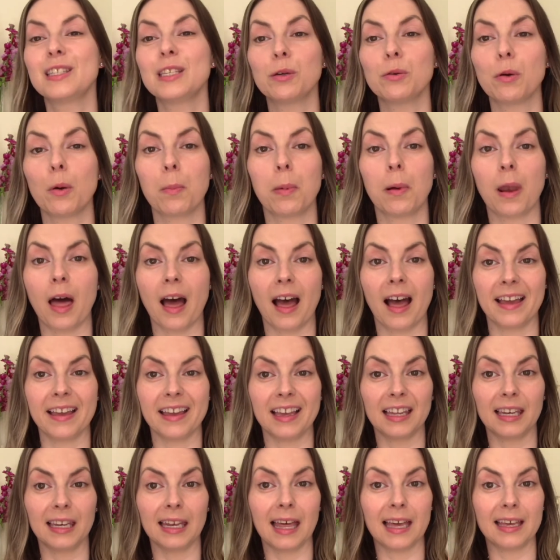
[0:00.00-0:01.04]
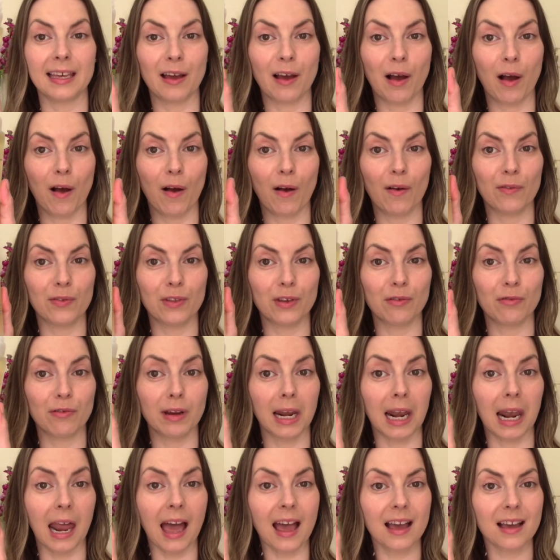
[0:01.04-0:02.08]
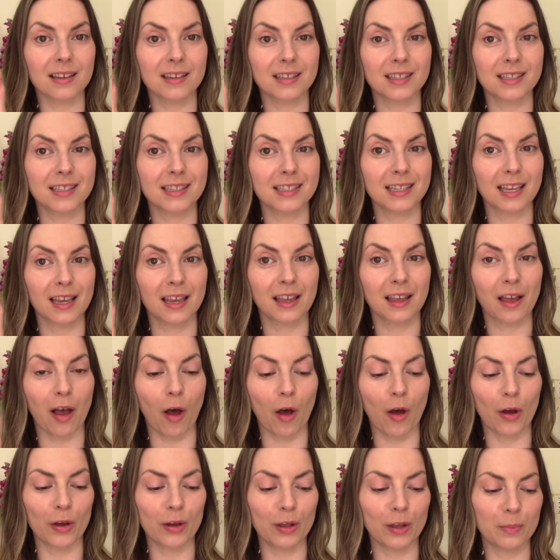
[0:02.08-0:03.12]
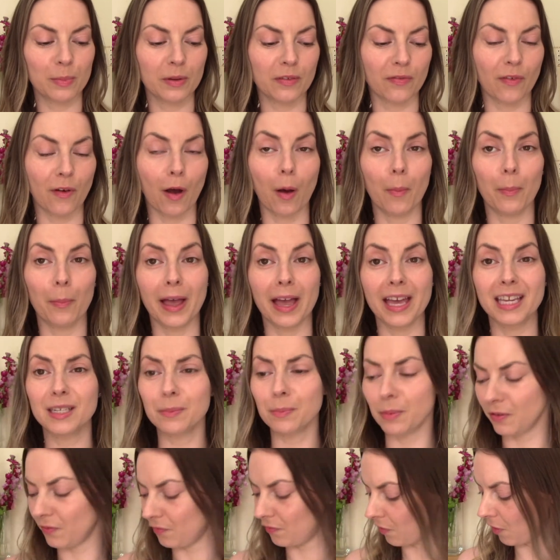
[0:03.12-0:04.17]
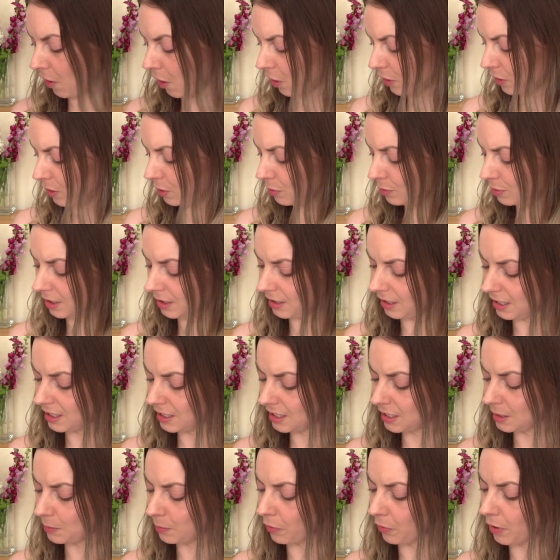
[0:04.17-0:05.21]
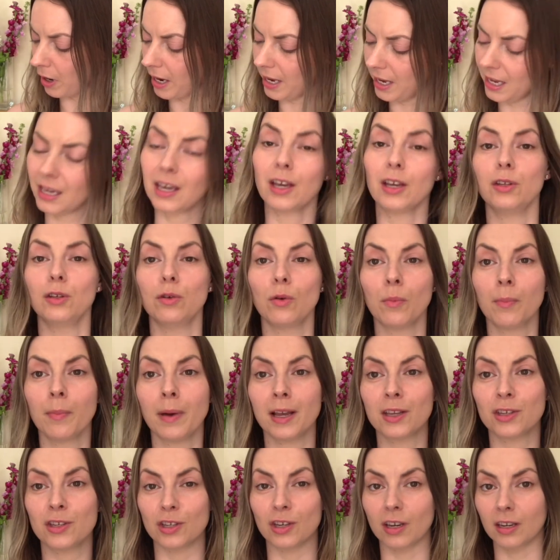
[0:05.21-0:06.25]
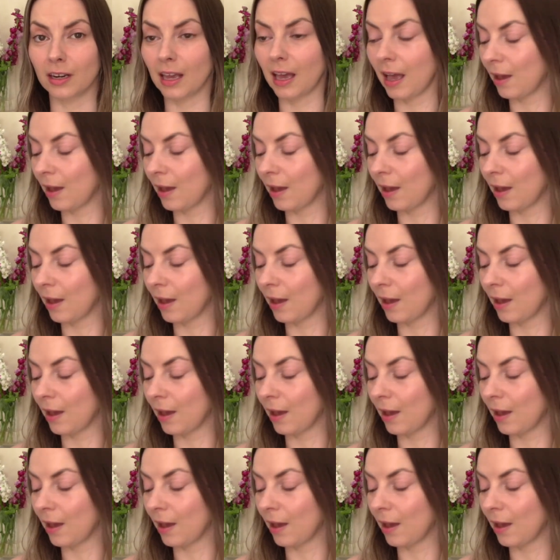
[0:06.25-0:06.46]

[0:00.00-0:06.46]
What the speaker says: to apply a layer of the Relax oil before bed, before using this spray. Can you imagine